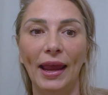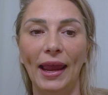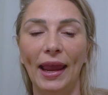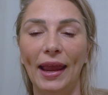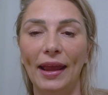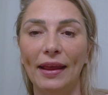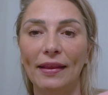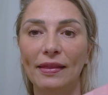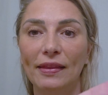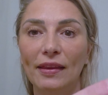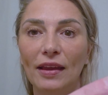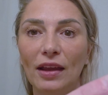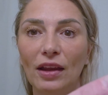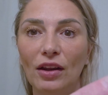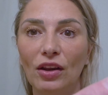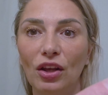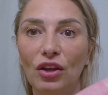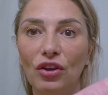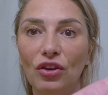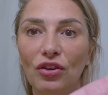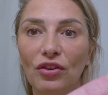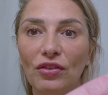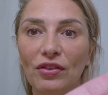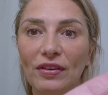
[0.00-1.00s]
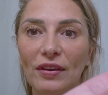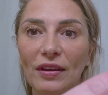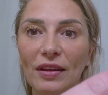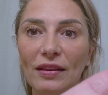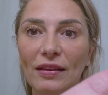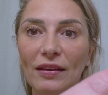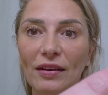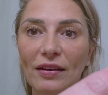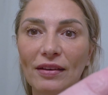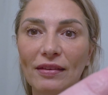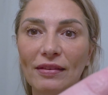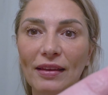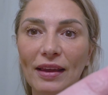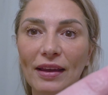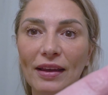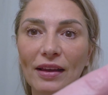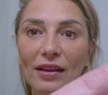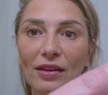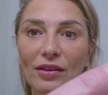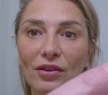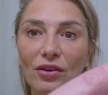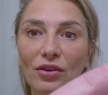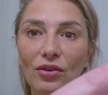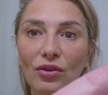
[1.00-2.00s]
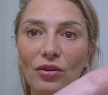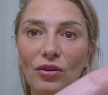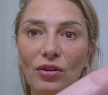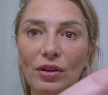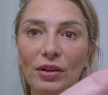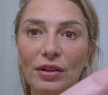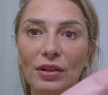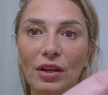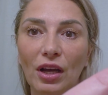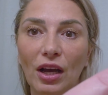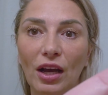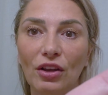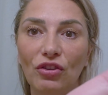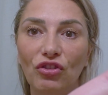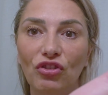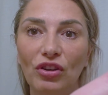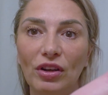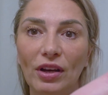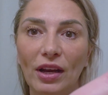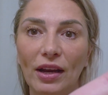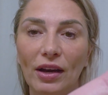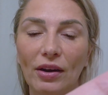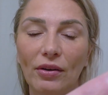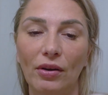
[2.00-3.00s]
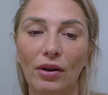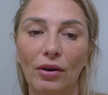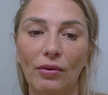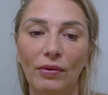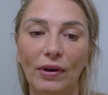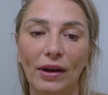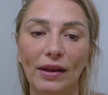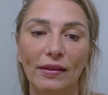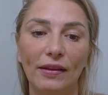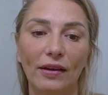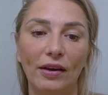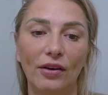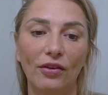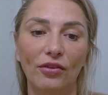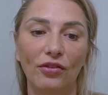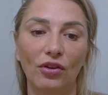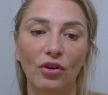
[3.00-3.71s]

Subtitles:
And then you see there's like a little notch and arrow right there.